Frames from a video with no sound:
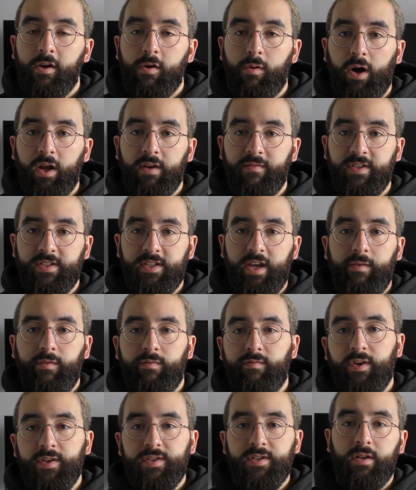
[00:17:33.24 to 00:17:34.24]
of a
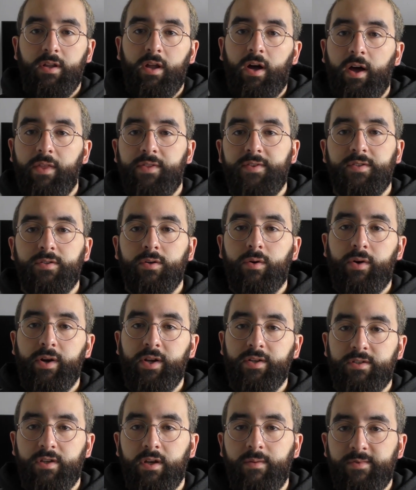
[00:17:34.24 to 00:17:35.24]
David versus Goliath
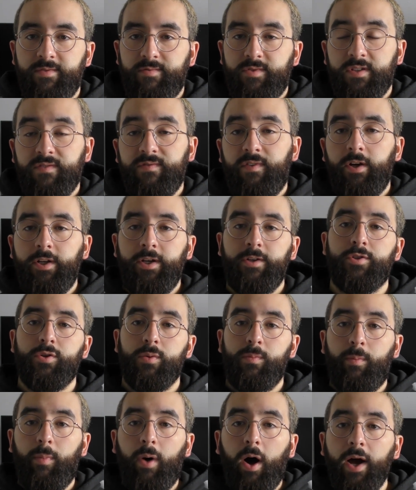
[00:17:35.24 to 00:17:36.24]
story in terms of just
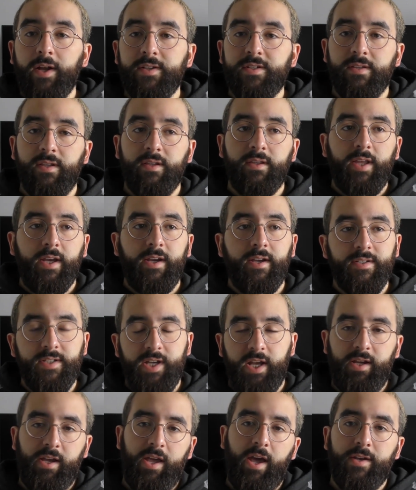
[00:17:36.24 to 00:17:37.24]
financial might that they can
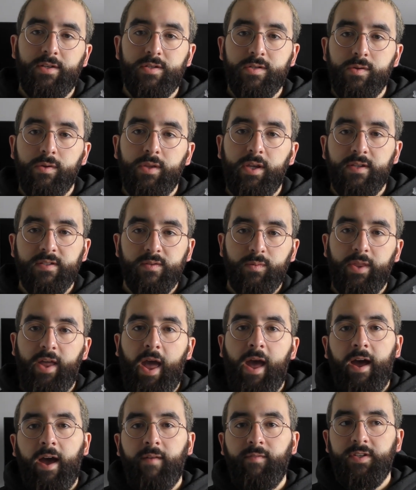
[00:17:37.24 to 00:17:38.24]
dedicate to this
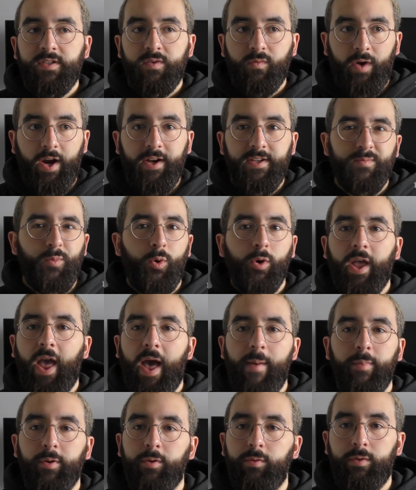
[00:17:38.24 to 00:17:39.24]
without having to raise more
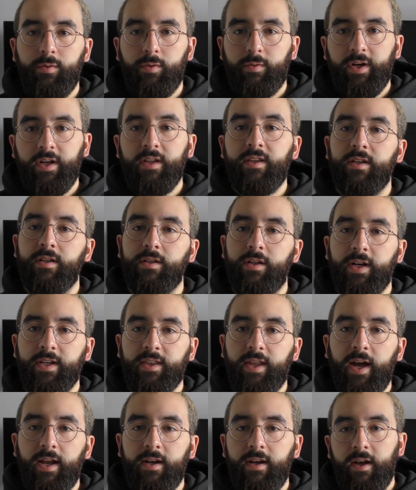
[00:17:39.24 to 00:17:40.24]
capital or anything
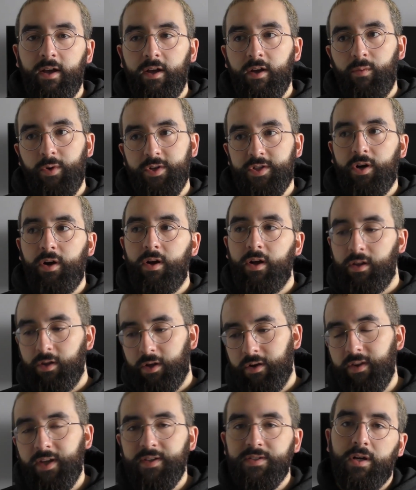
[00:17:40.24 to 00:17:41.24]
like that, which a
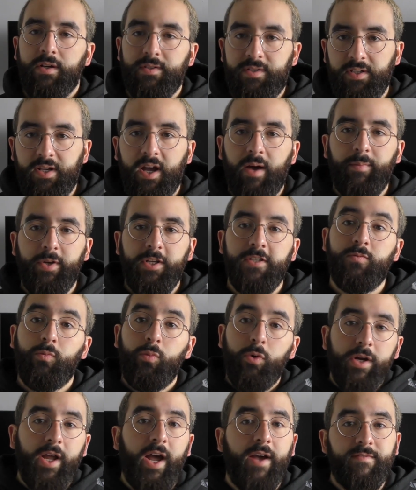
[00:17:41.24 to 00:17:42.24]
lot of these Aussie companies
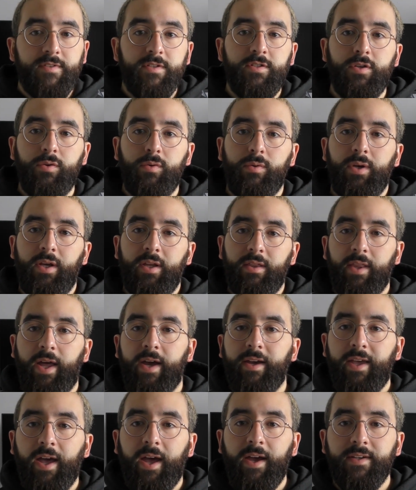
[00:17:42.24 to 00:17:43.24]
would have to do in
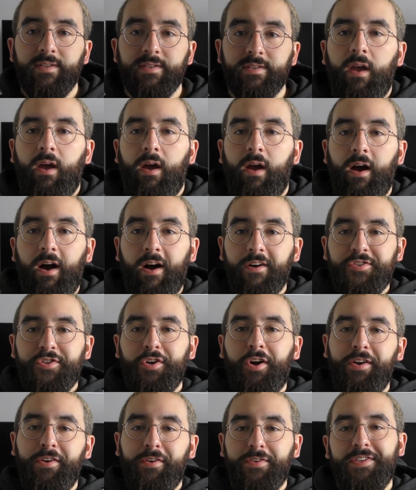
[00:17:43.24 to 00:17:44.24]
that case. I'll
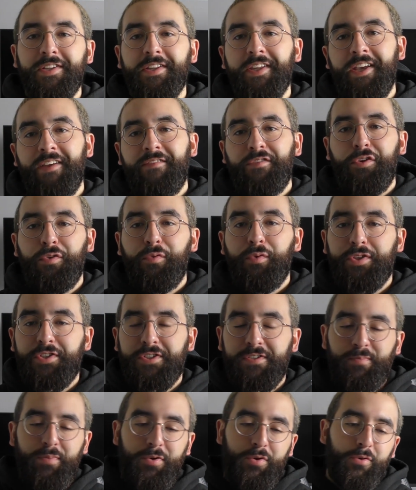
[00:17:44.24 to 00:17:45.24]
try not to leave you with
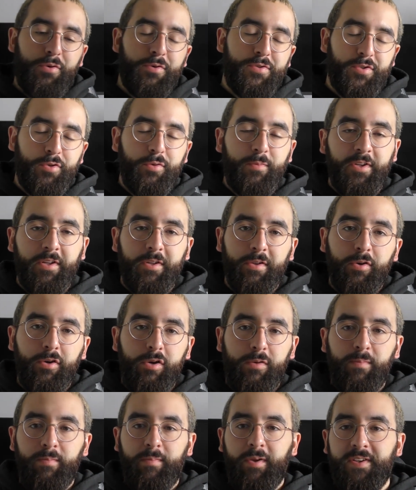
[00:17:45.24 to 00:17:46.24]
just pure doom and
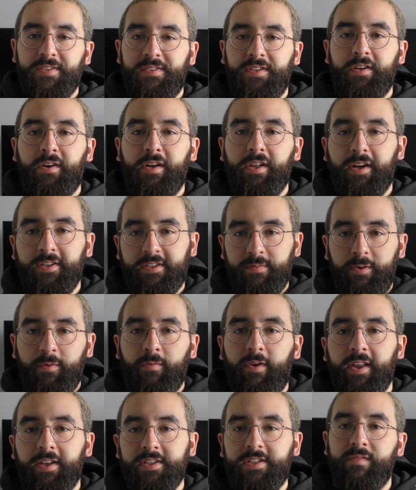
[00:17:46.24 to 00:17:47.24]
gloom, because, you know, I like to be
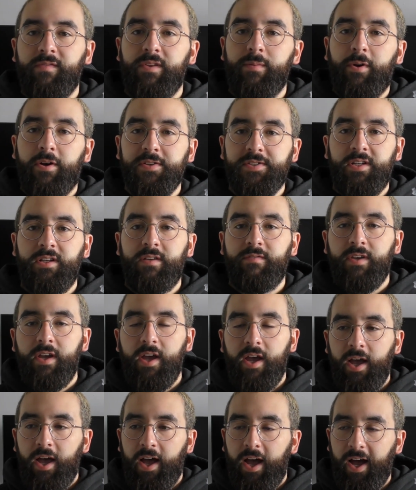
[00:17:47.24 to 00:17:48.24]
relatively positive
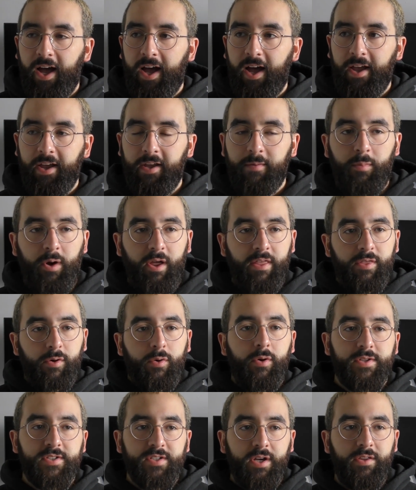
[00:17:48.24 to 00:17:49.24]
in my
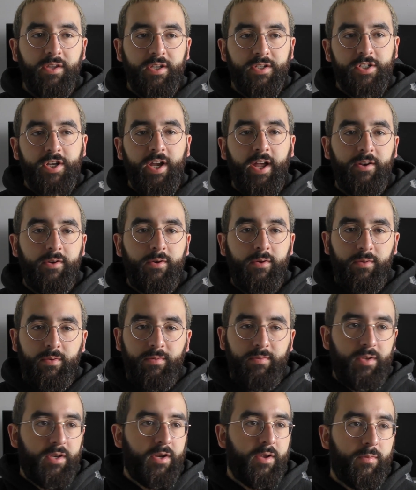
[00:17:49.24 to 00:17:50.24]
thoughts on this
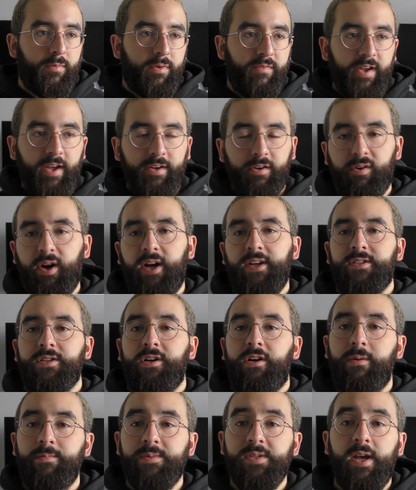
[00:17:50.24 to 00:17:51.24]
channel. You know, we've had great
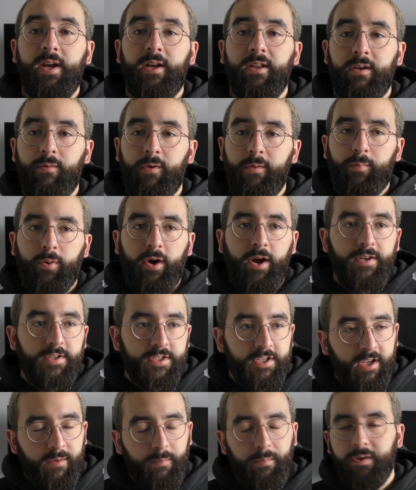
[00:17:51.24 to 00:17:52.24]
times lately with
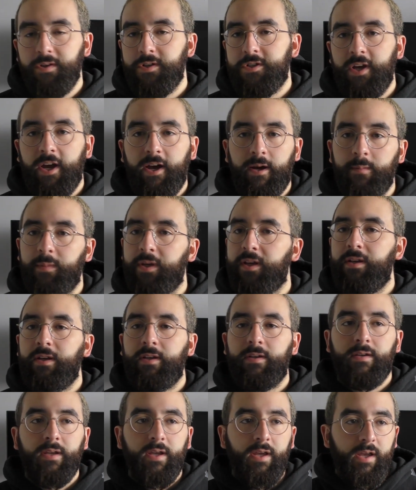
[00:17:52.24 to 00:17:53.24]
BrainChip and Xiaomi
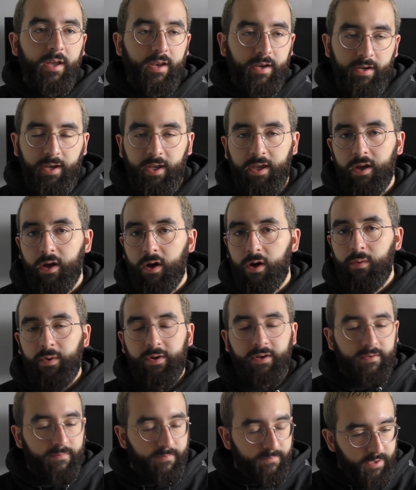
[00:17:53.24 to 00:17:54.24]
and Neo
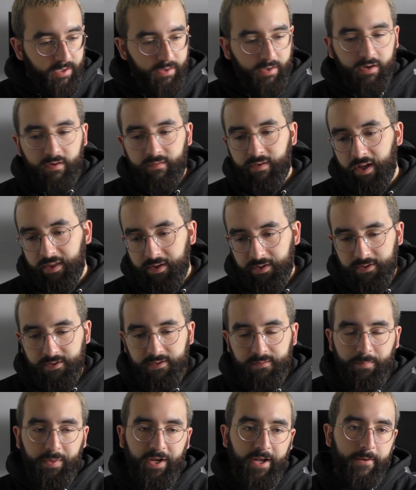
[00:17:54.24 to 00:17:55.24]
and a lot of
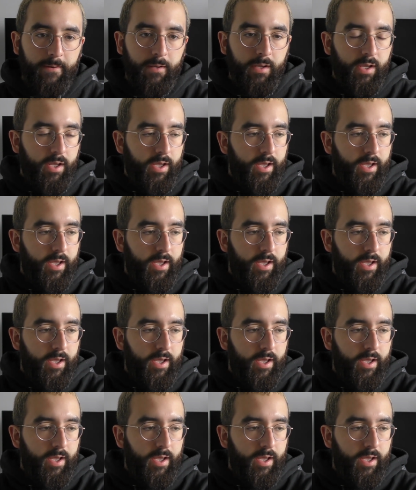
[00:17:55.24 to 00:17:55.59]
others, but